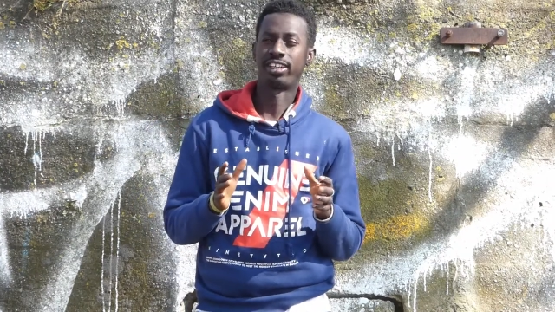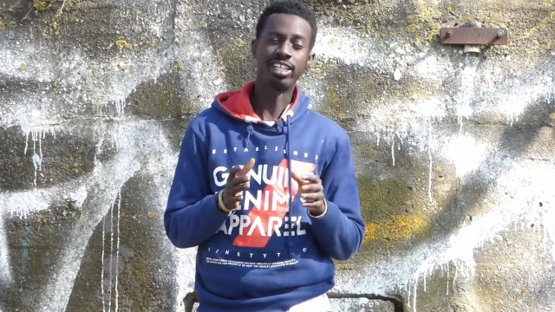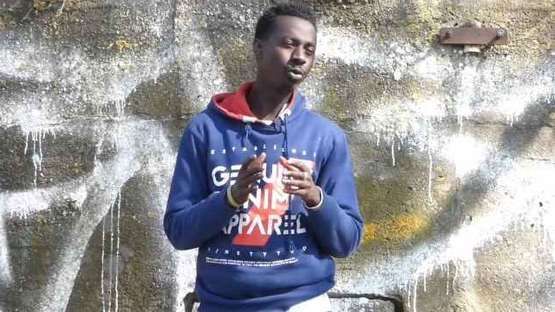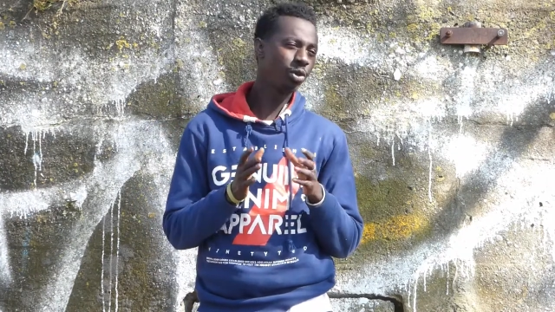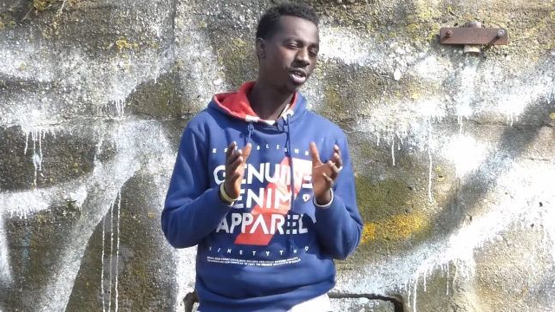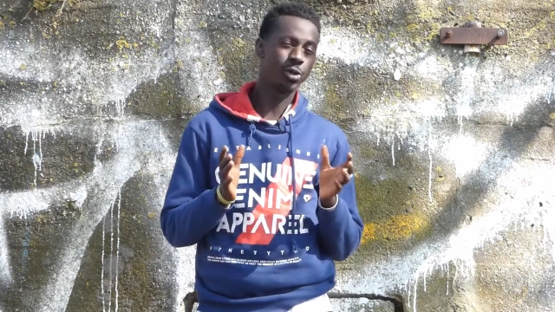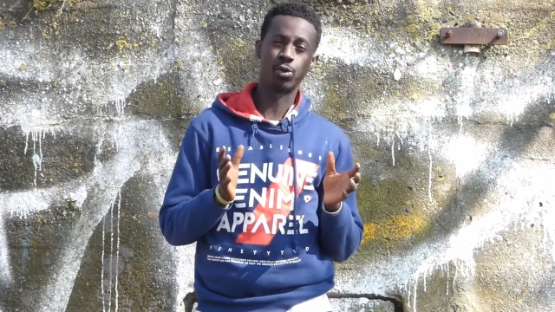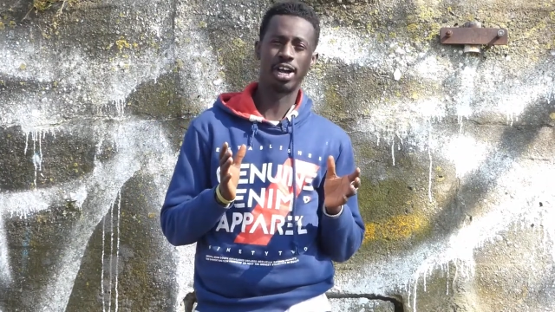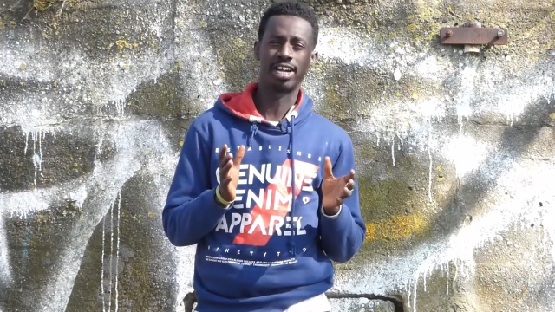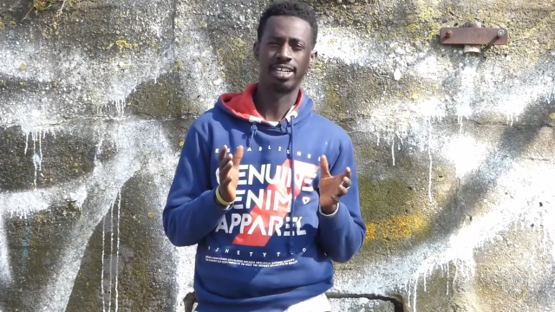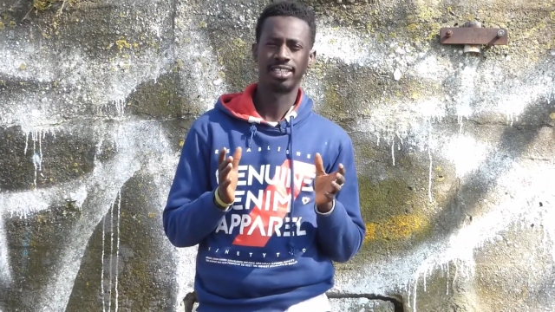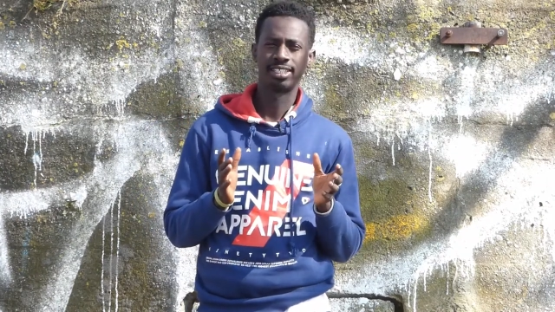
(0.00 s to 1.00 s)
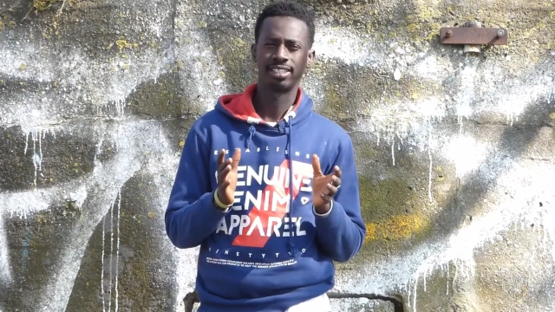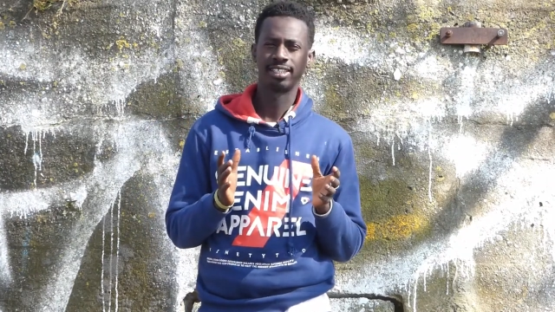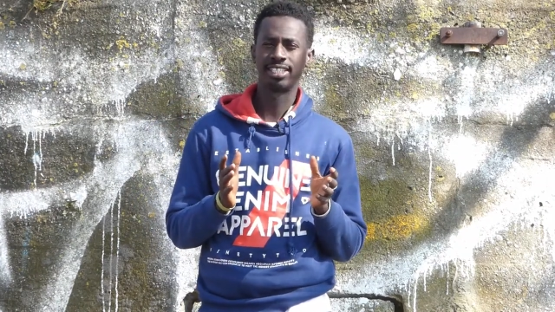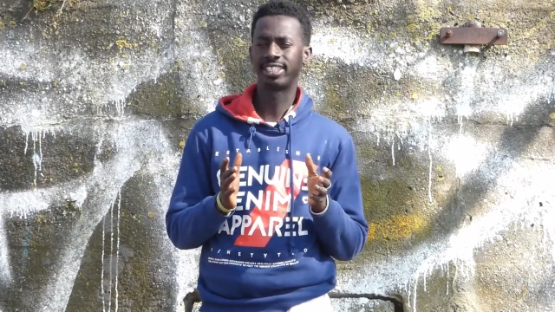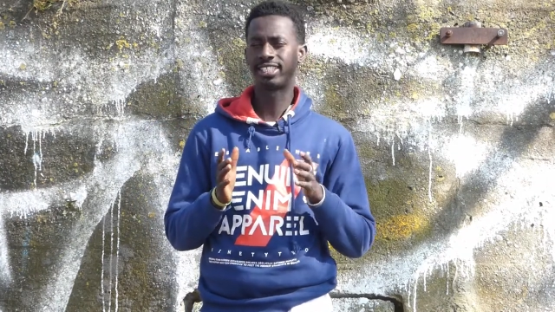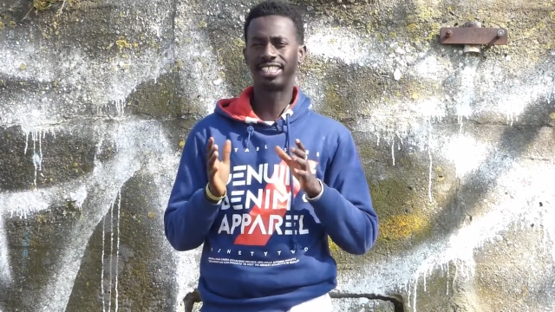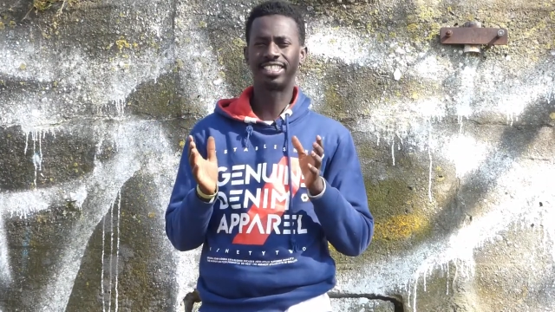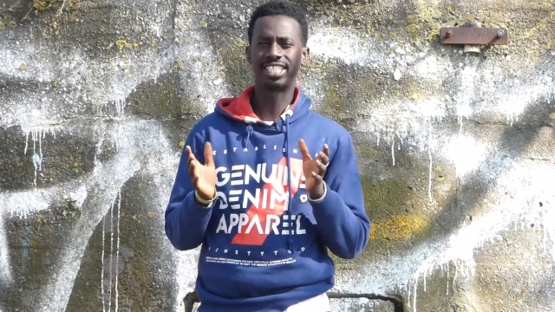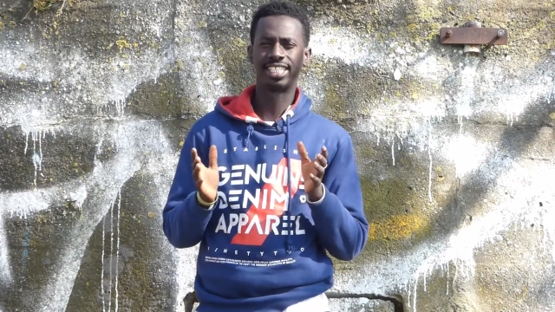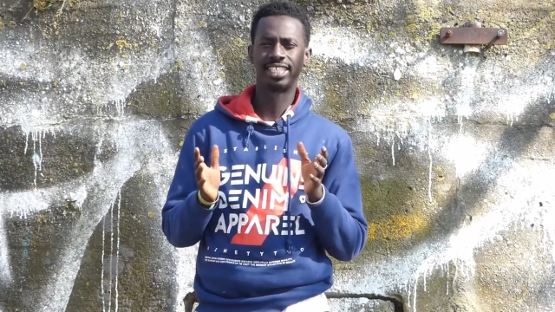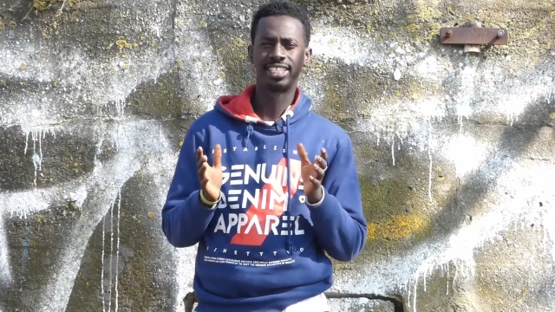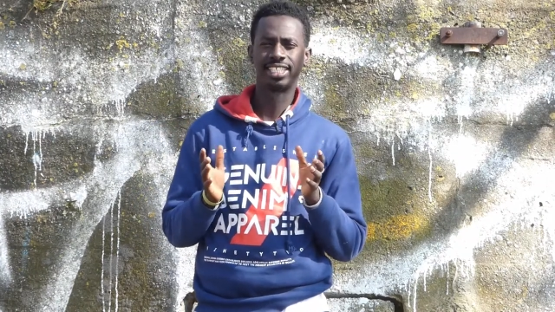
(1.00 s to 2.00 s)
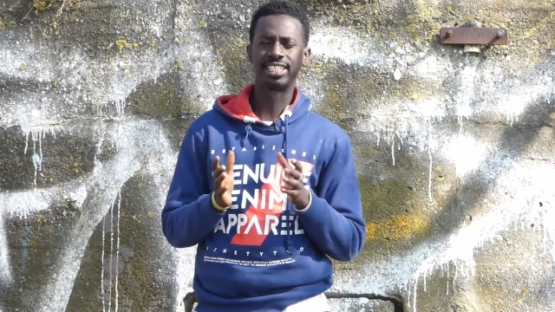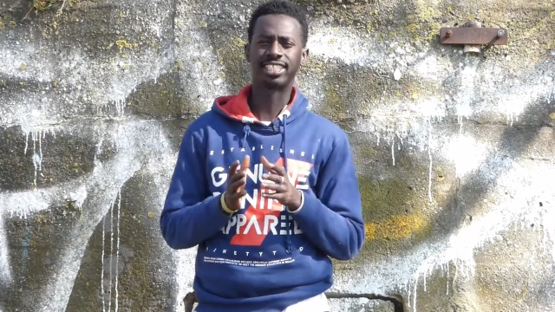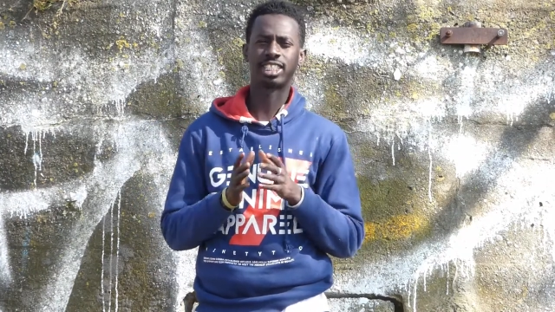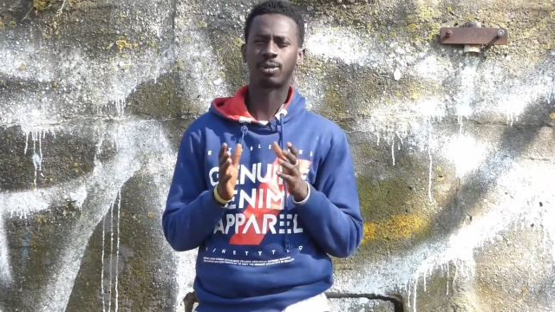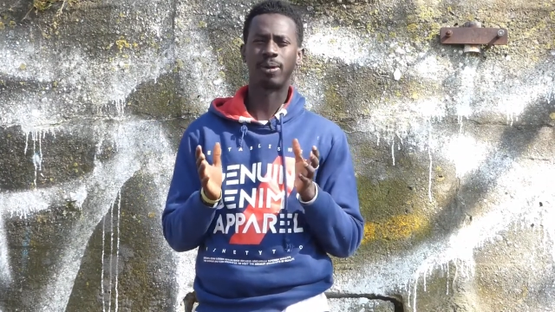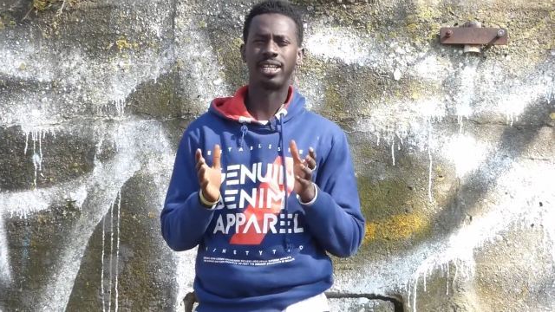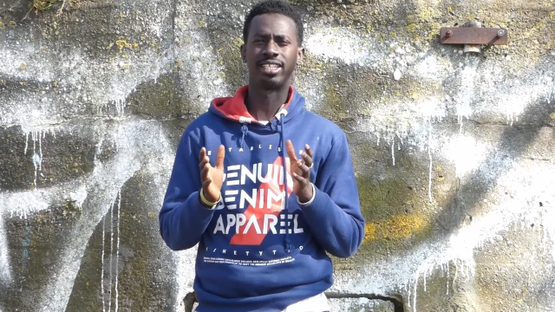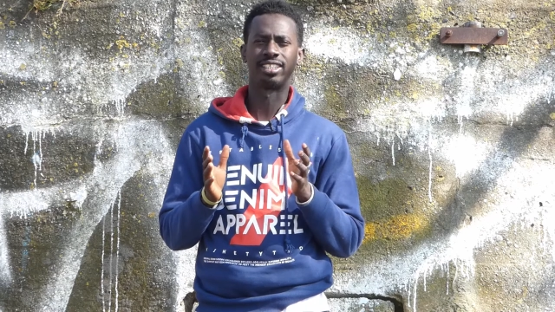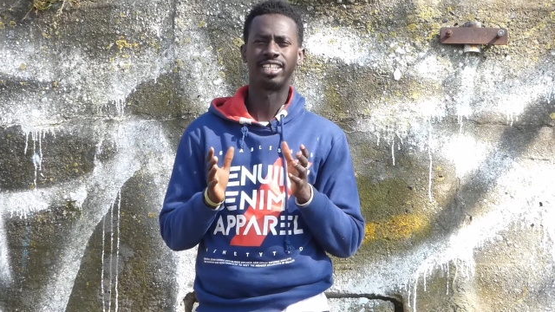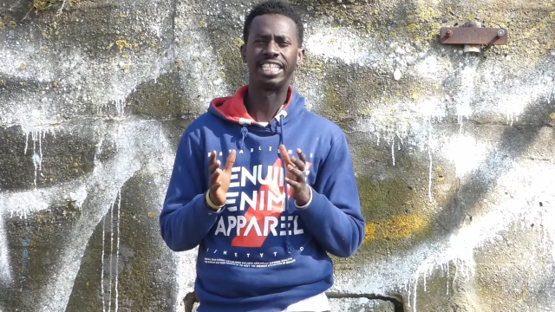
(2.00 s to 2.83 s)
Anywhere you are, is it Italy, is it Spain,